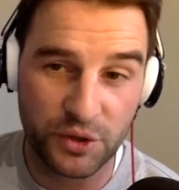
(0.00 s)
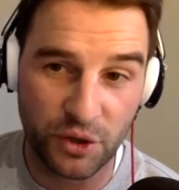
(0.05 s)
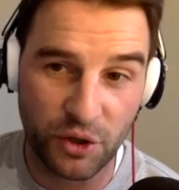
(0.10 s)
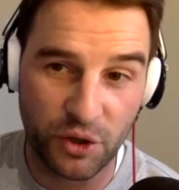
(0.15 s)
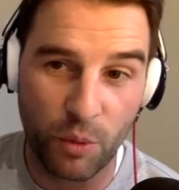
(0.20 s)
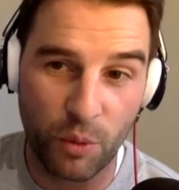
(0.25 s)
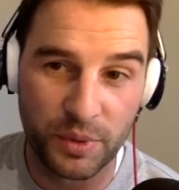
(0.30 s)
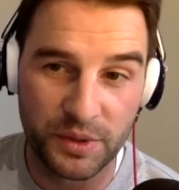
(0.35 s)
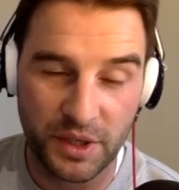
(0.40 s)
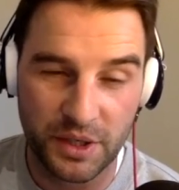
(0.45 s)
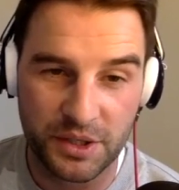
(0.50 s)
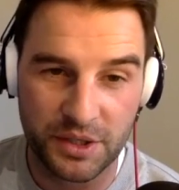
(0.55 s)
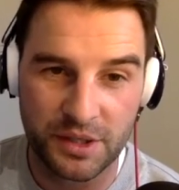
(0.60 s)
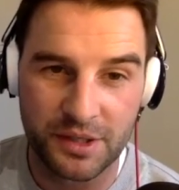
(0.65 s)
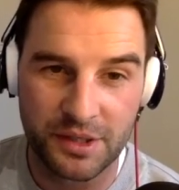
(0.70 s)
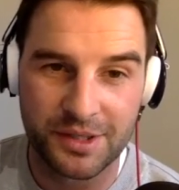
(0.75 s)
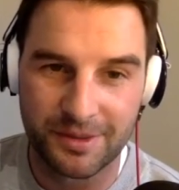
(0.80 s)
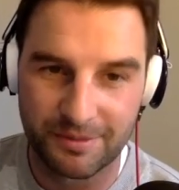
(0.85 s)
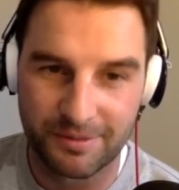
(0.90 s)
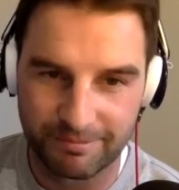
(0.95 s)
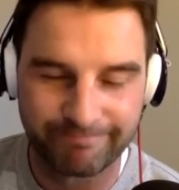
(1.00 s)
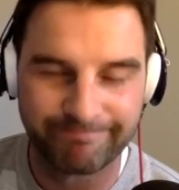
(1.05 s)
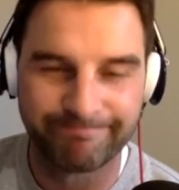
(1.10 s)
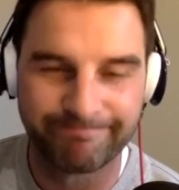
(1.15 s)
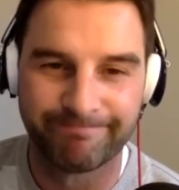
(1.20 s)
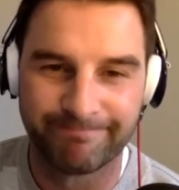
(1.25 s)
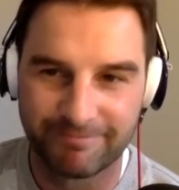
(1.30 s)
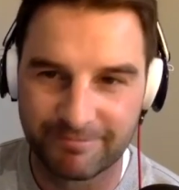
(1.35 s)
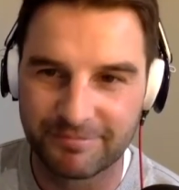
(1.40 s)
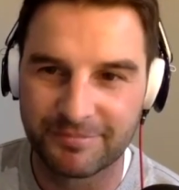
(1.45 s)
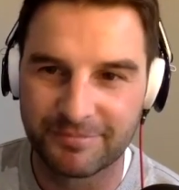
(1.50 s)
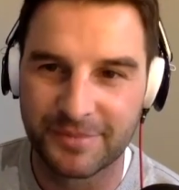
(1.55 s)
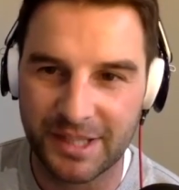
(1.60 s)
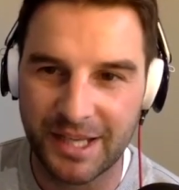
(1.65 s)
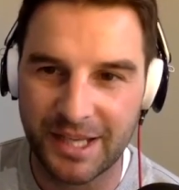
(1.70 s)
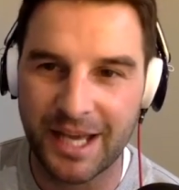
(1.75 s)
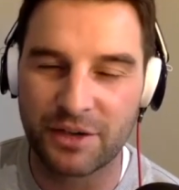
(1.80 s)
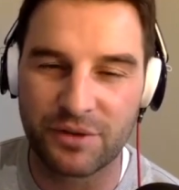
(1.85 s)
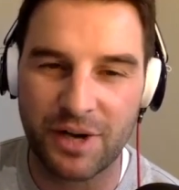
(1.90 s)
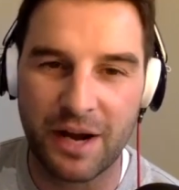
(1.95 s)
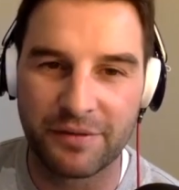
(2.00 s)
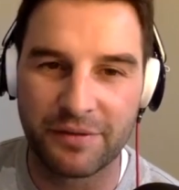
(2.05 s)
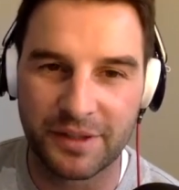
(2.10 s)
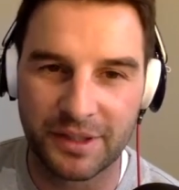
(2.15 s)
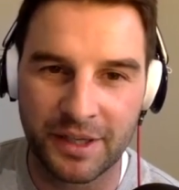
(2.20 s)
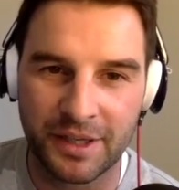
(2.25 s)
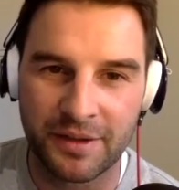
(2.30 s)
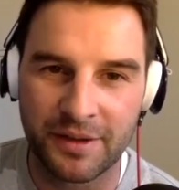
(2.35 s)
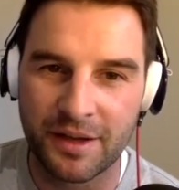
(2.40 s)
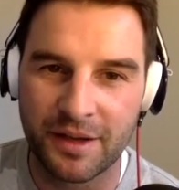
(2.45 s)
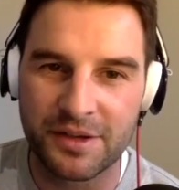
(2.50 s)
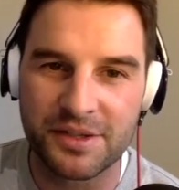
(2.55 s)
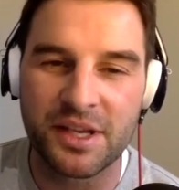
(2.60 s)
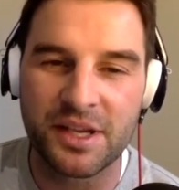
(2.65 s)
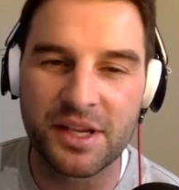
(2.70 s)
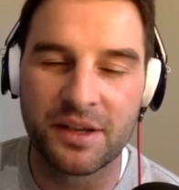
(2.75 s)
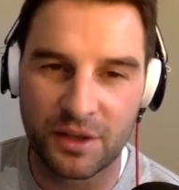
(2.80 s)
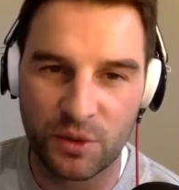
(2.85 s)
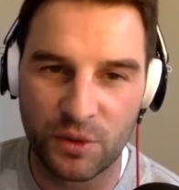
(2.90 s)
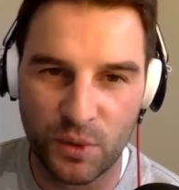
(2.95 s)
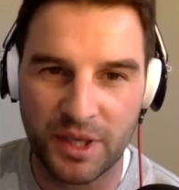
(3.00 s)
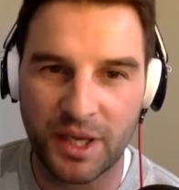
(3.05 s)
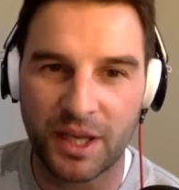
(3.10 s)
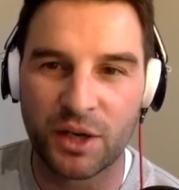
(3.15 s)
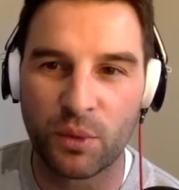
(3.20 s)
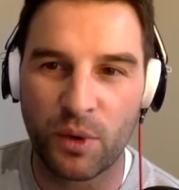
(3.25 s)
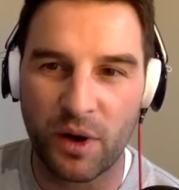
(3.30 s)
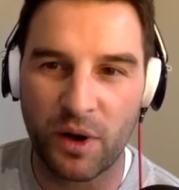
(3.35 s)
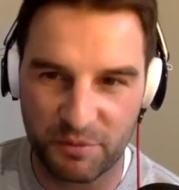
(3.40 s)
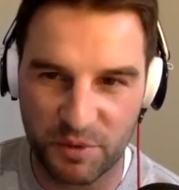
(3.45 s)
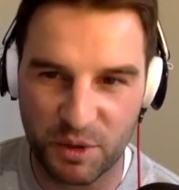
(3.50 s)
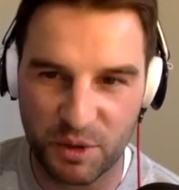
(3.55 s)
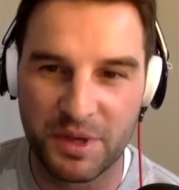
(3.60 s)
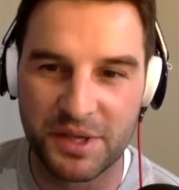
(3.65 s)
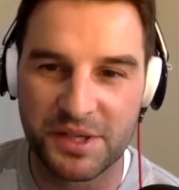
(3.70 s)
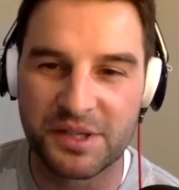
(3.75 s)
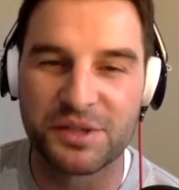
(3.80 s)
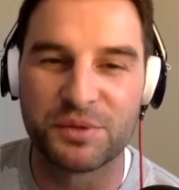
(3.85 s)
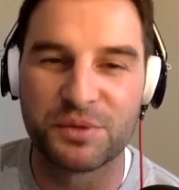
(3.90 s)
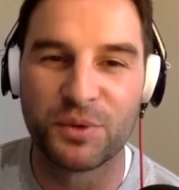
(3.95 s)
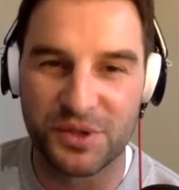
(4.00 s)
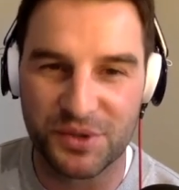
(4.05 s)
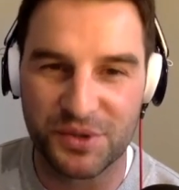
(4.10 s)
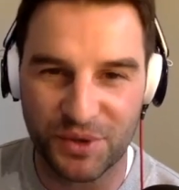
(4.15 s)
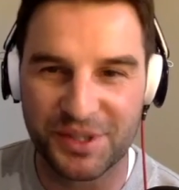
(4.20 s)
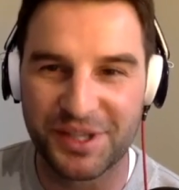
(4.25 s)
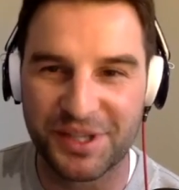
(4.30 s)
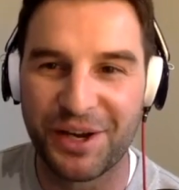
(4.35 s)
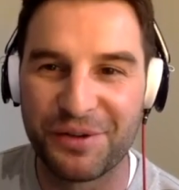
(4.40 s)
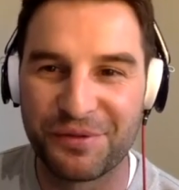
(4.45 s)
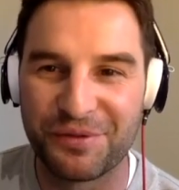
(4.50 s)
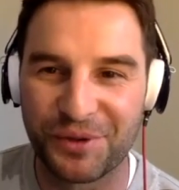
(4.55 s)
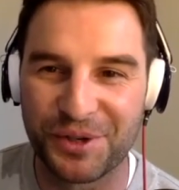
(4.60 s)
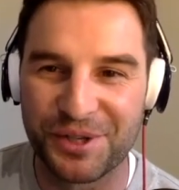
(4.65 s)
competitions. Get grafting in there. Say you need a weekend away from your missus and we'll sort it out for